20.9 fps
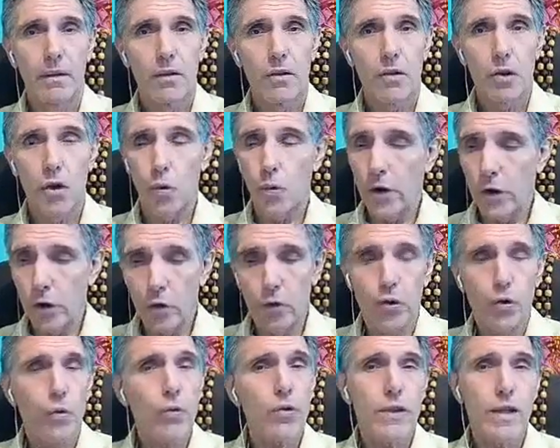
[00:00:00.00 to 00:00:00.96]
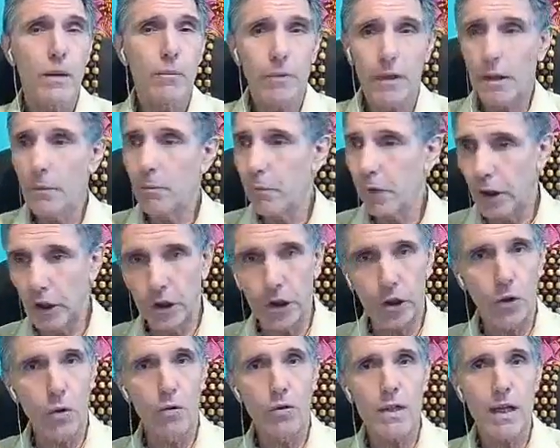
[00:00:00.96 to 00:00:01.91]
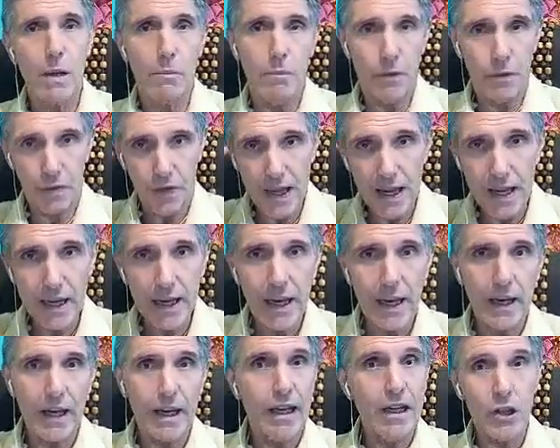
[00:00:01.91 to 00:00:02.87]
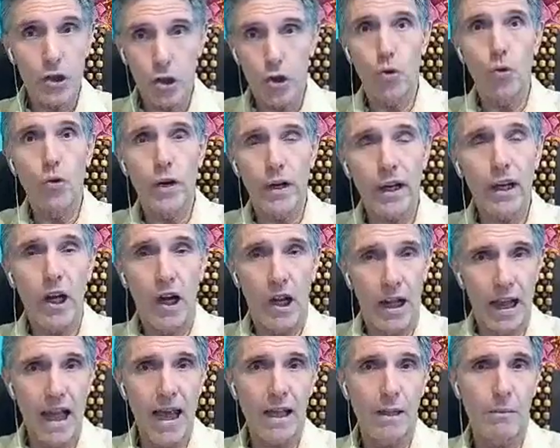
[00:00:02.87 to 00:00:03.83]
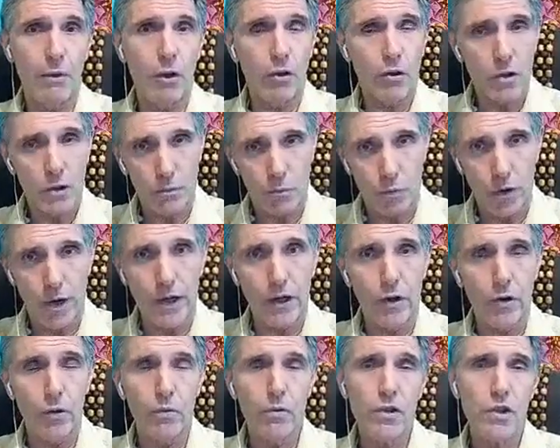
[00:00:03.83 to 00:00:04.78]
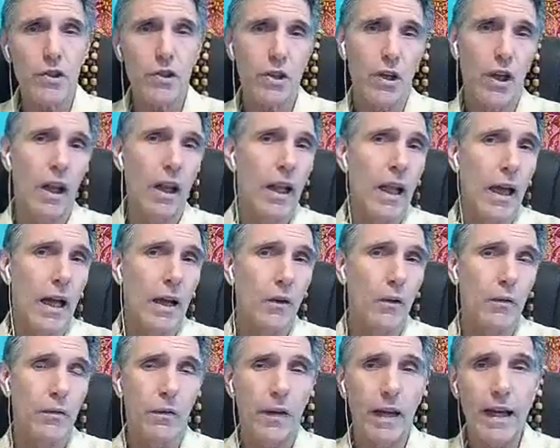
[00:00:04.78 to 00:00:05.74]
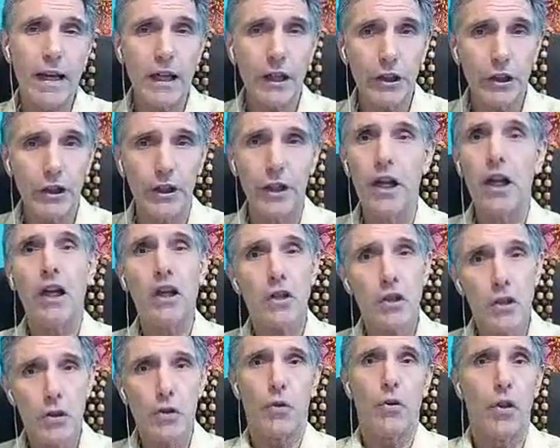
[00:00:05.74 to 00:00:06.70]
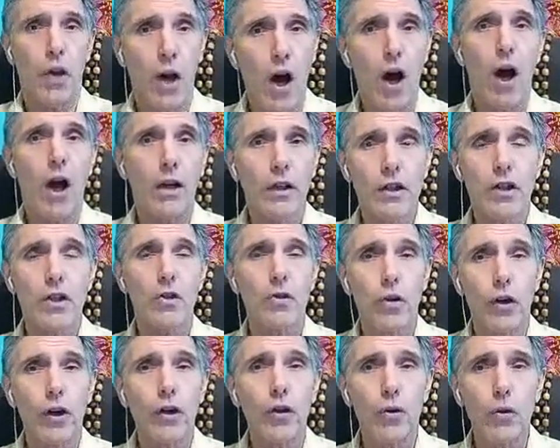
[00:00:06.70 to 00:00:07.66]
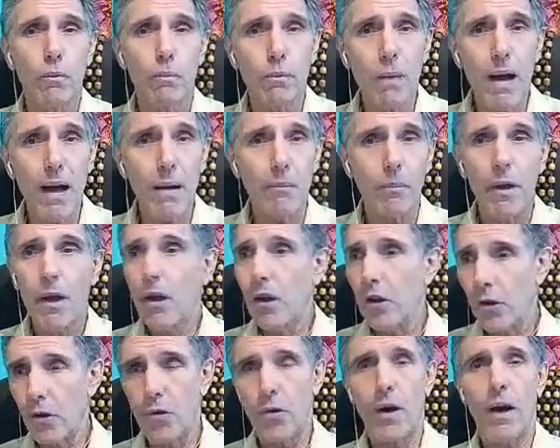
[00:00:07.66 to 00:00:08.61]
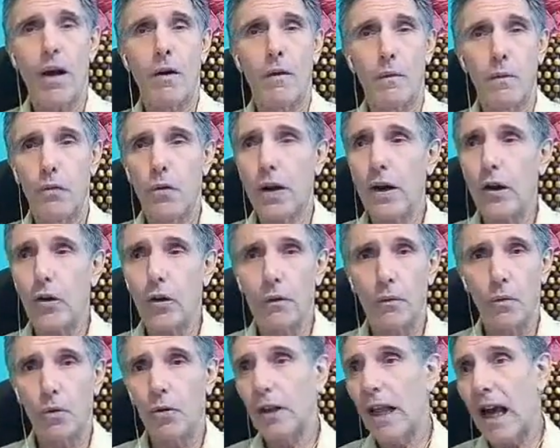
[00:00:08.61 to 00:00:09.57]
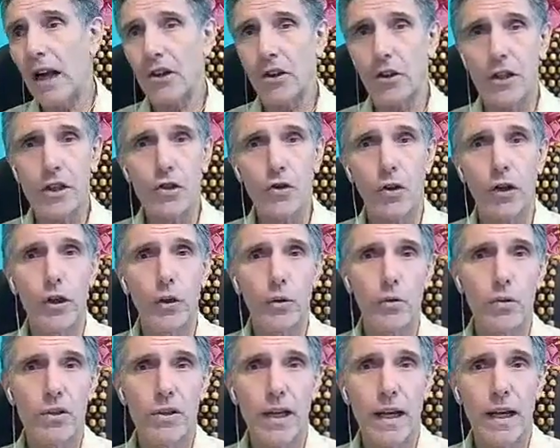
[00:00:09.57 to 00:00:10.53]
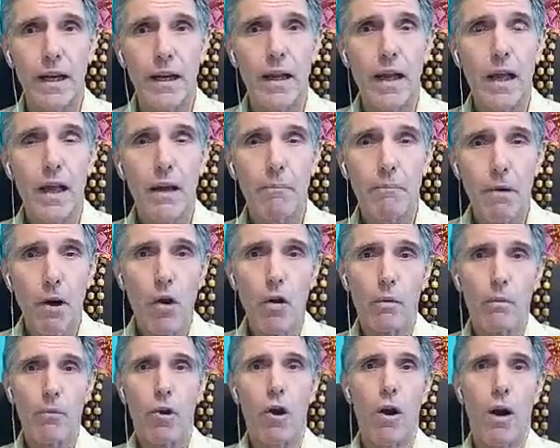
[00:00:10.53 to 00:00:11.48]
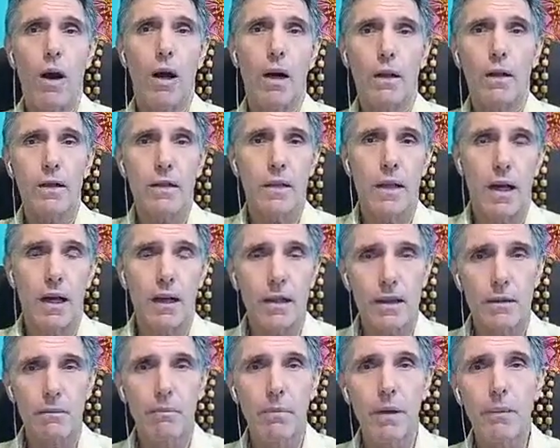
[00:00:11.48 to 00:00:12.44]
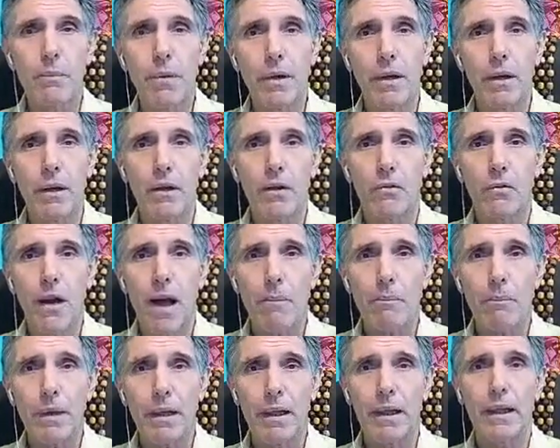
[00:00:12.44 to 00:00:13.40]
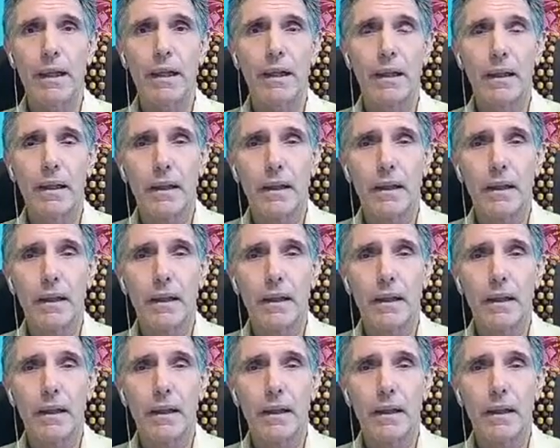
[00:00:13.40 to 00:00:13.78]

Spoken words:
So when you do something, pressure goes up. Thinking is doing a lot because brain uses a lot of energy. So the heart is going to pump. You are afraid of what doctor is going to say. Boom, your heart starts beeping rapidly.